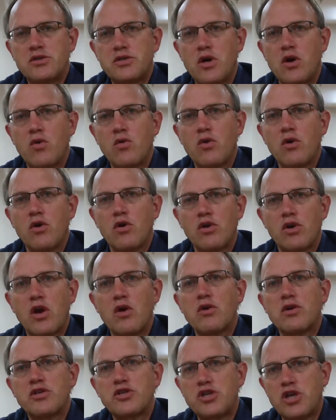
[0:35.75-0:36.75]
So
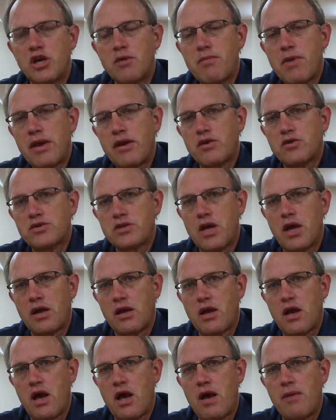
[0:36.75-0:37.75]
go to
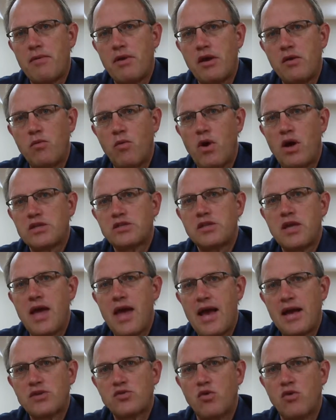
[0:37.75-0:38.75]
chairmakers.com and
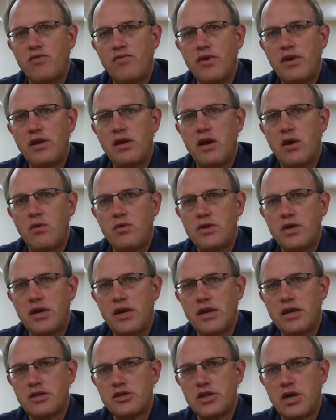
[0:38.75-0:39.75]
watch the actual video
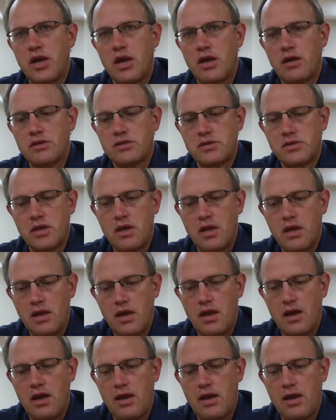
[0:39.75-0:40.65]
when you get a chance,